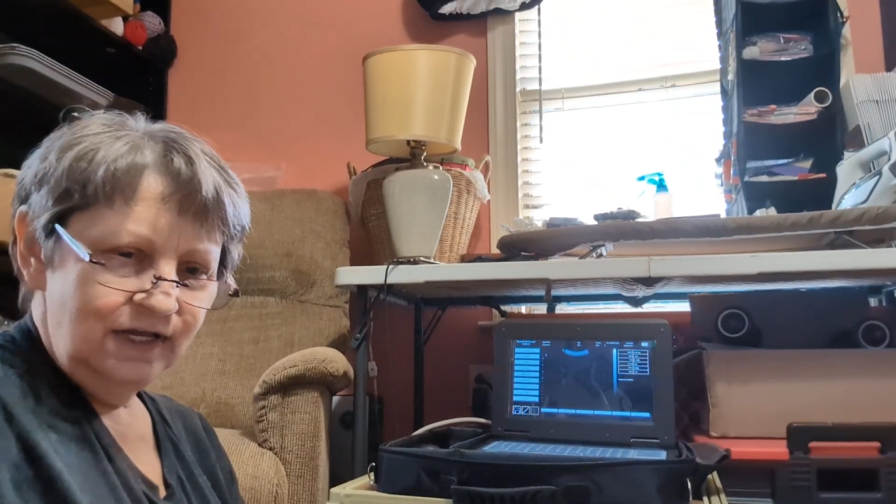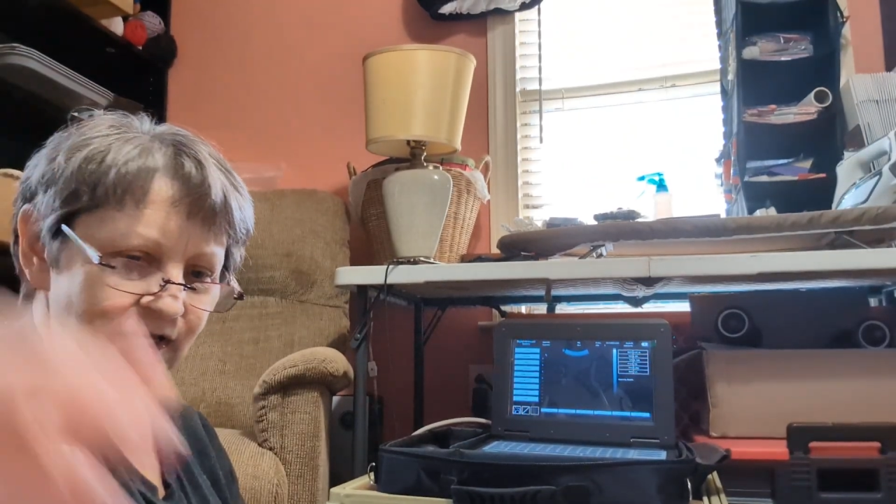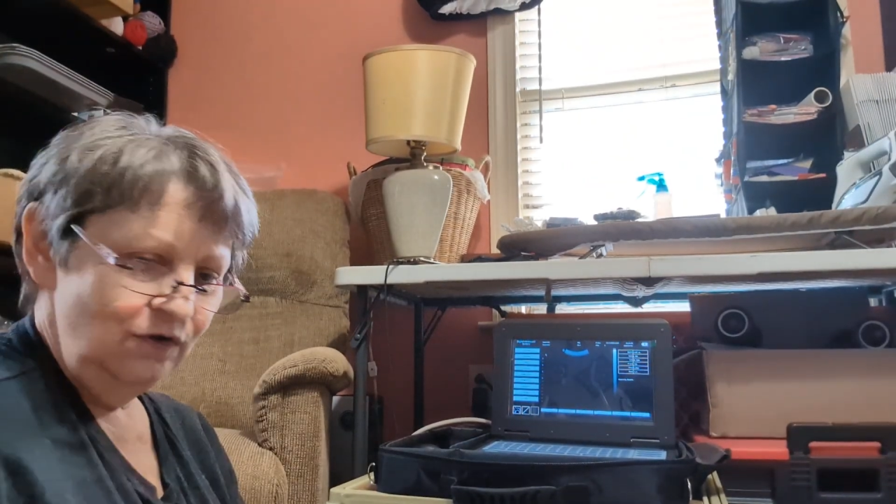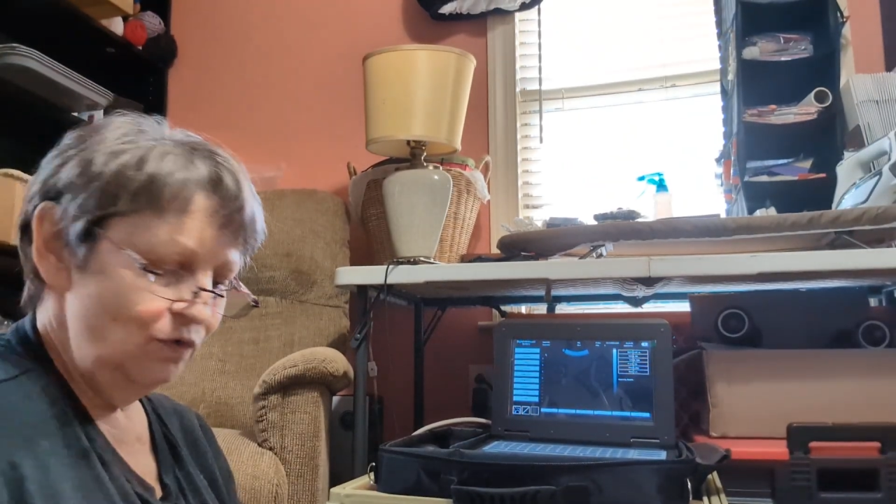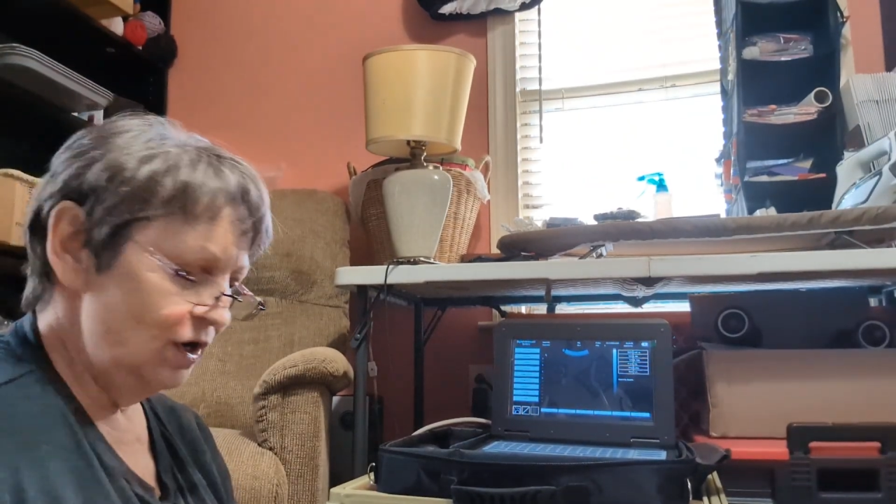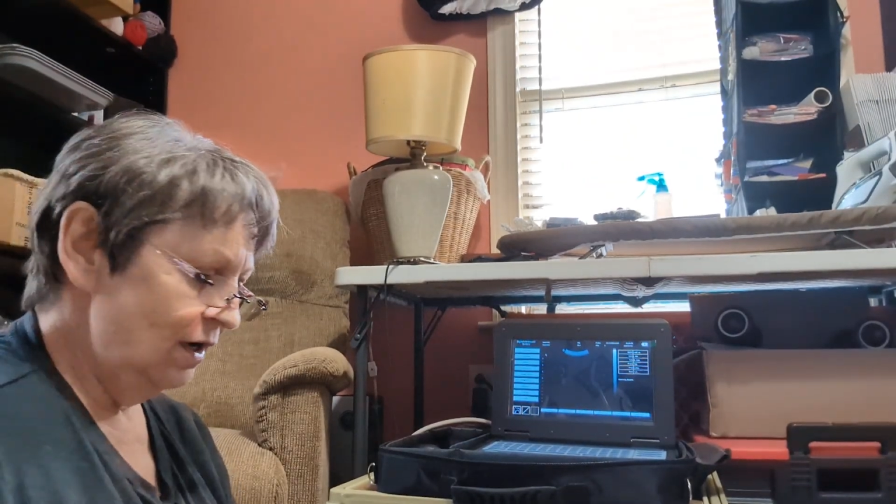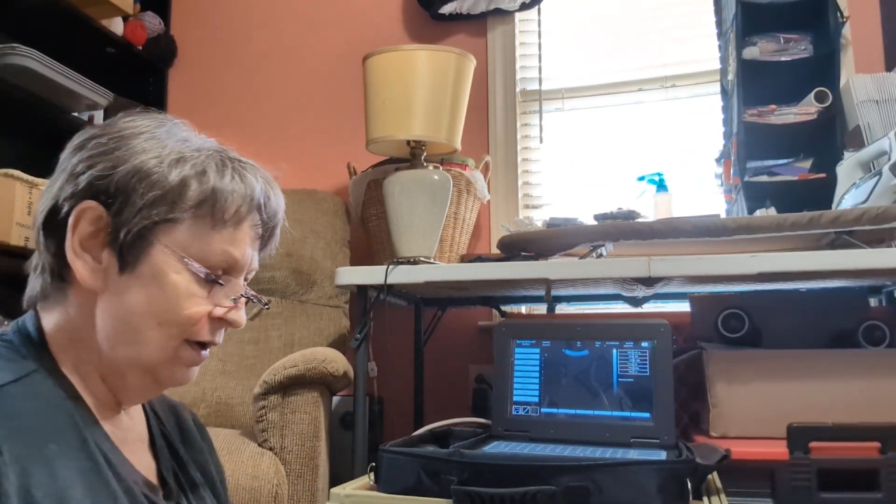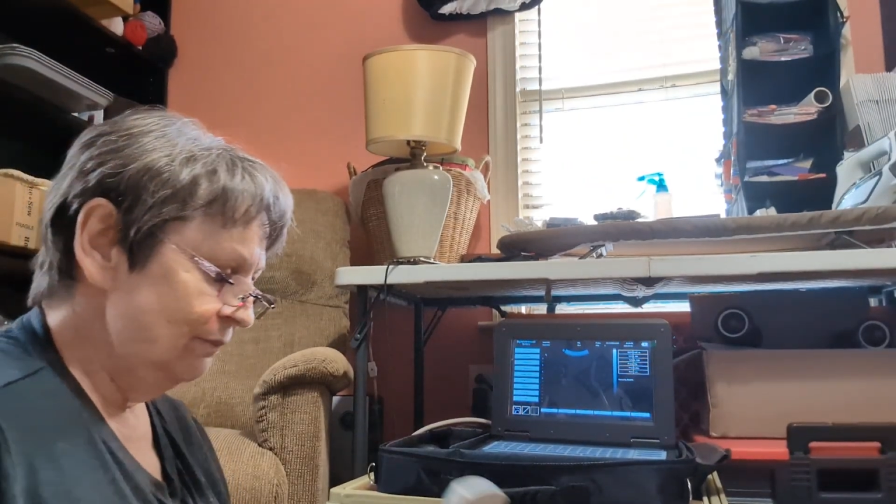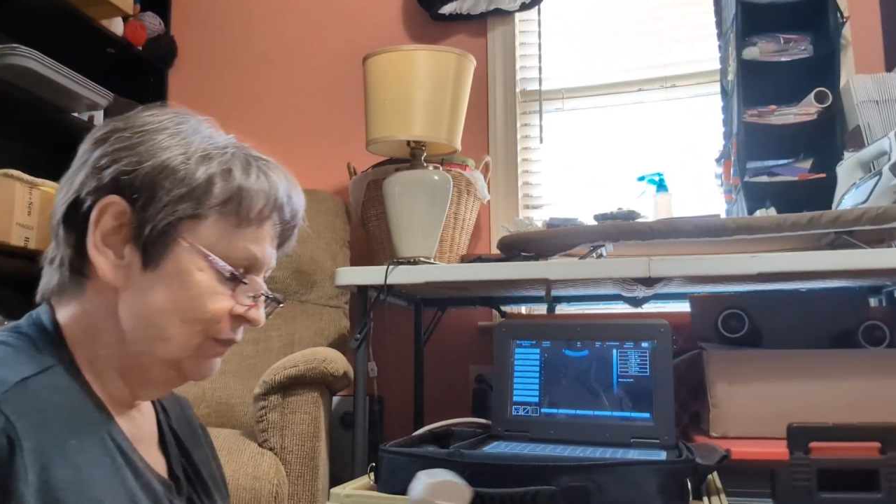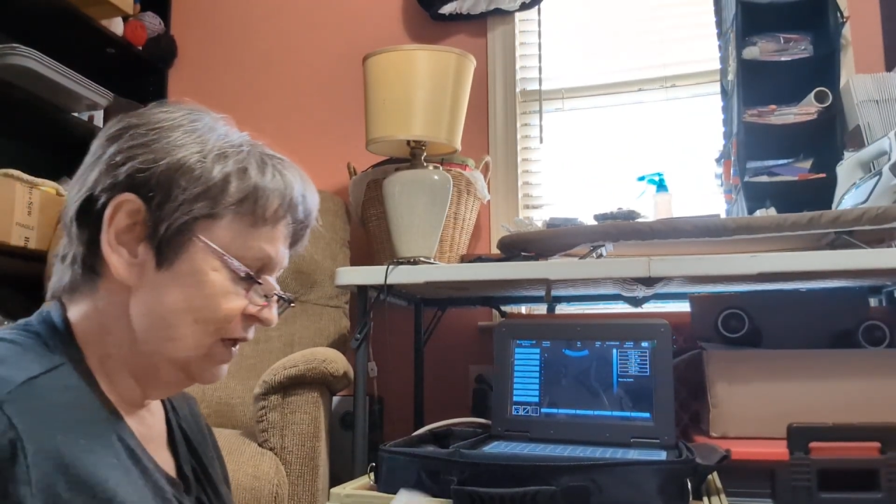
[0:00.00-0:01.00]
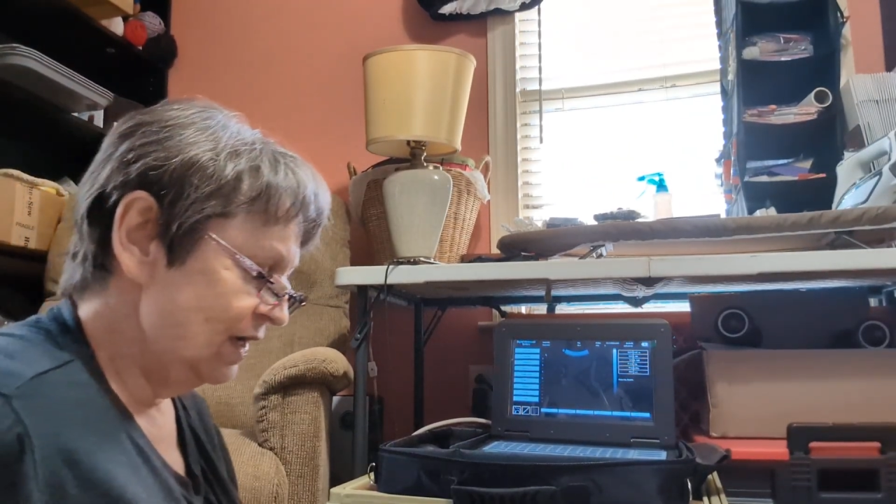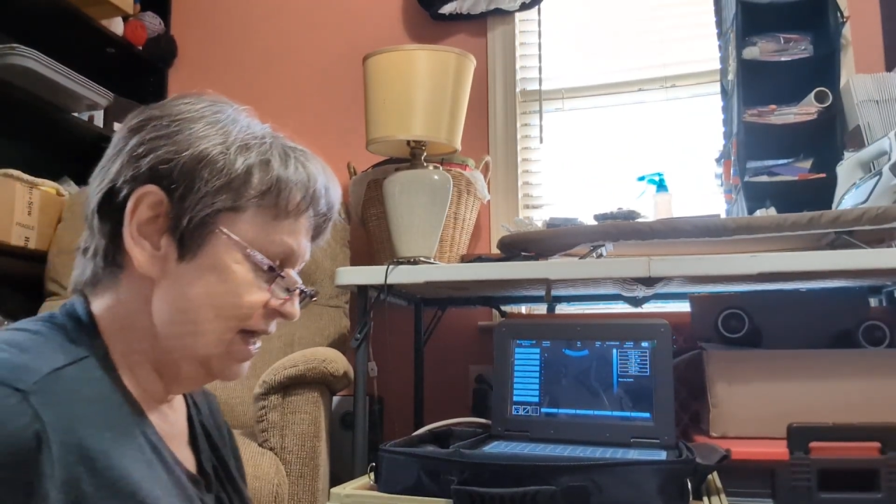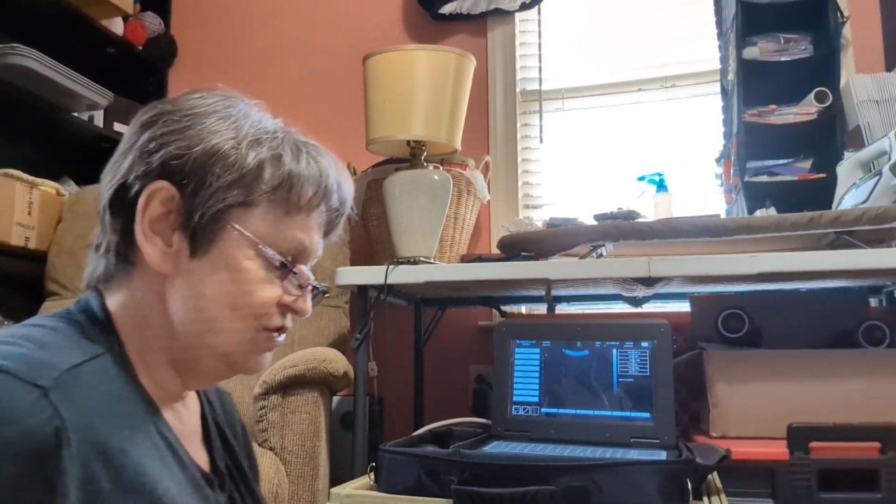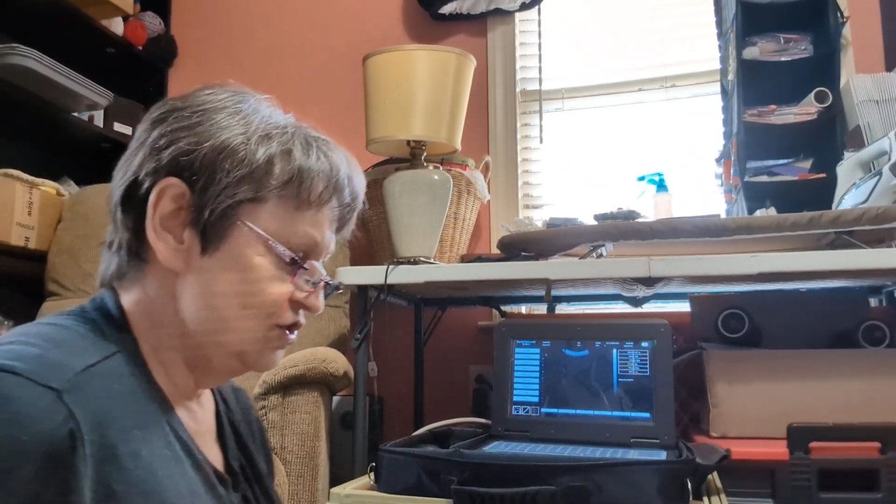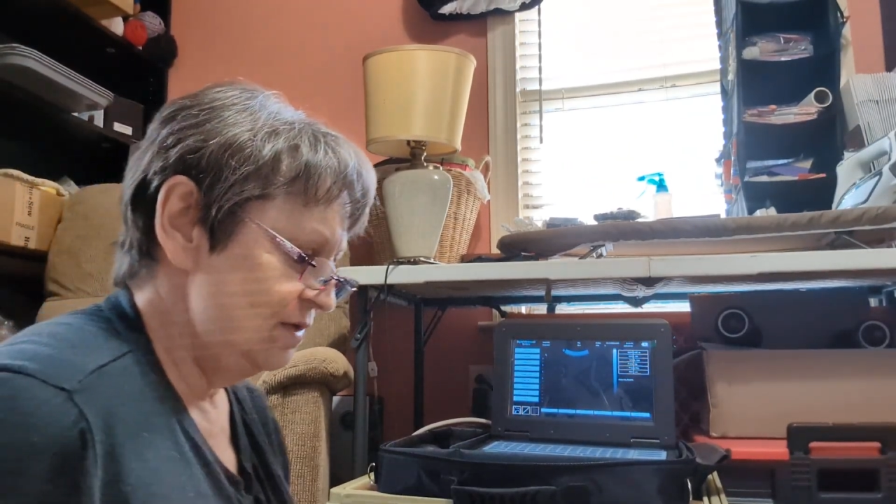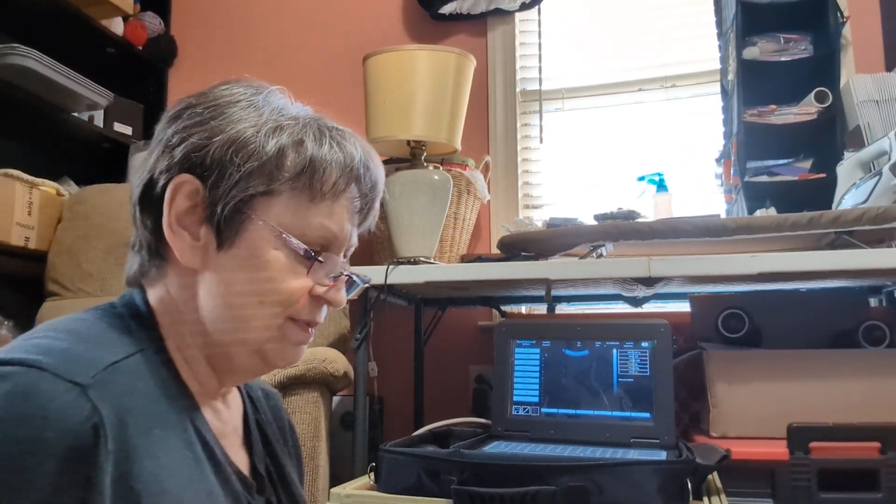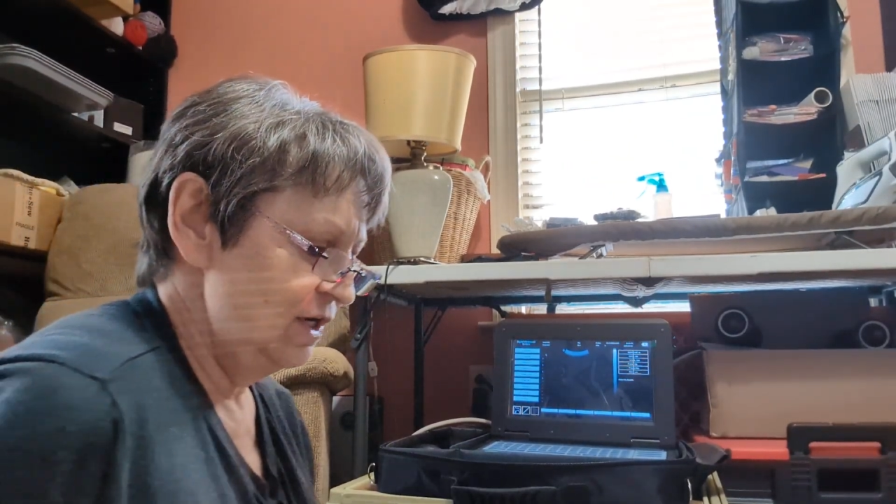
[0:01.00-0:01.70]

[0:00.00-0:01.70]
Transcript: can you come? Okay, Sheba,